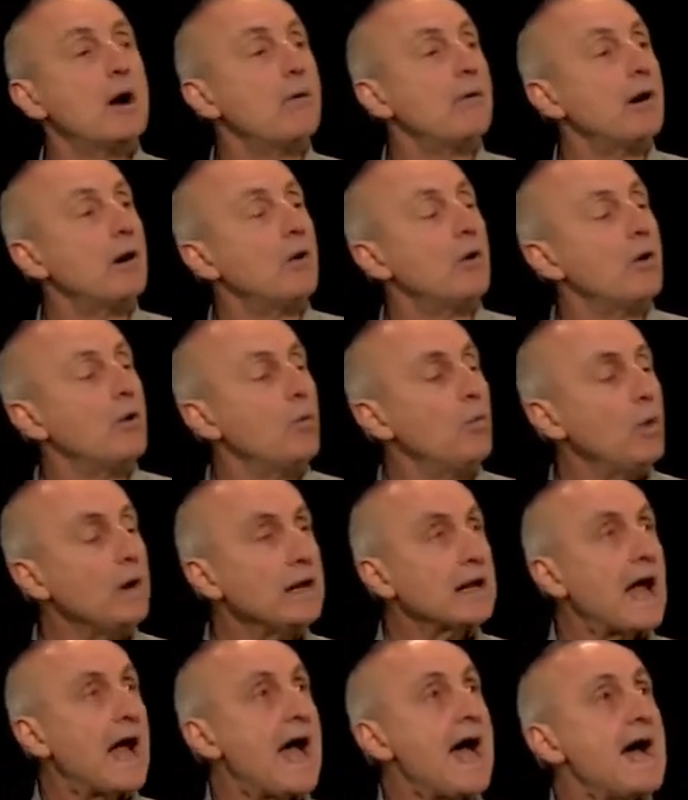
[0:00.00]
Now,
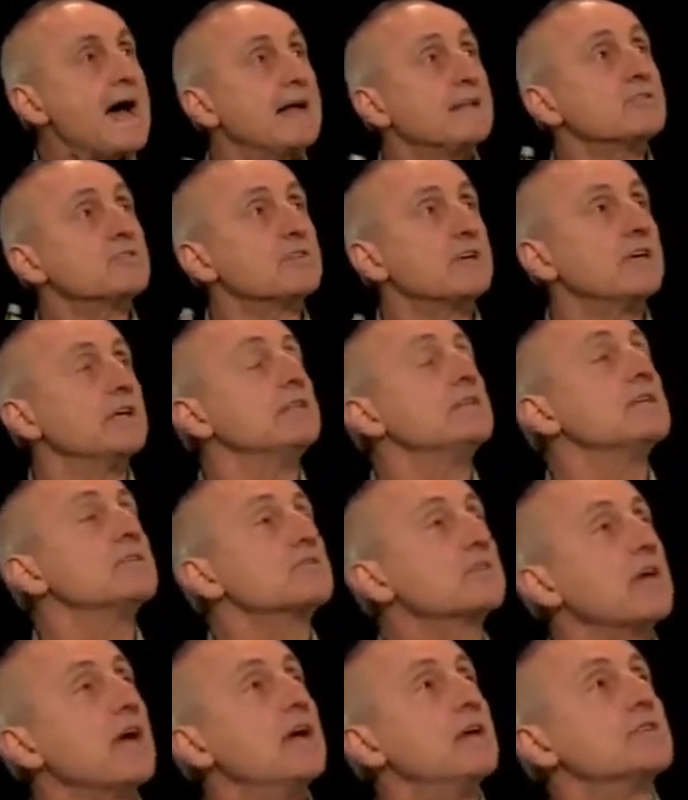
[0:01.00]
what adds in
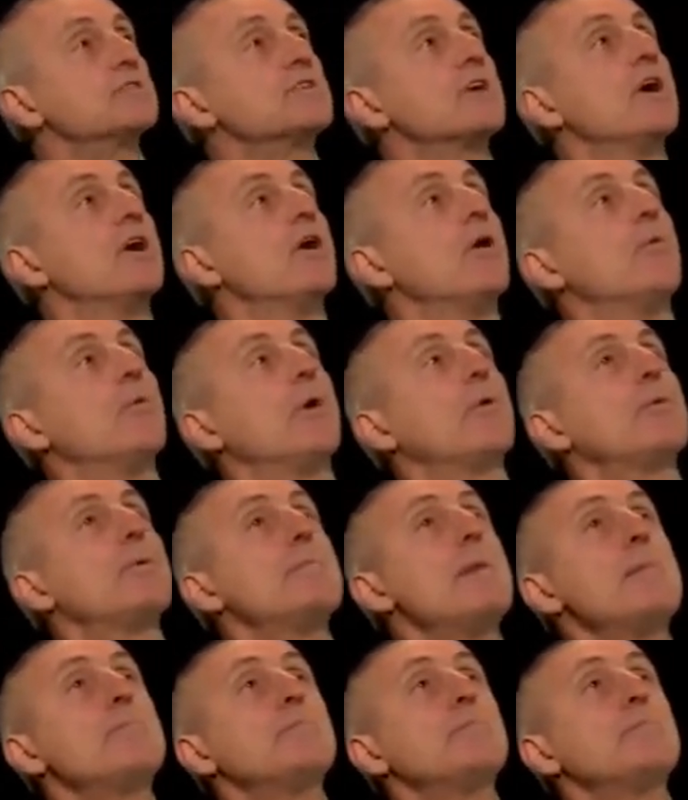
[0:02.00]
this case? Well,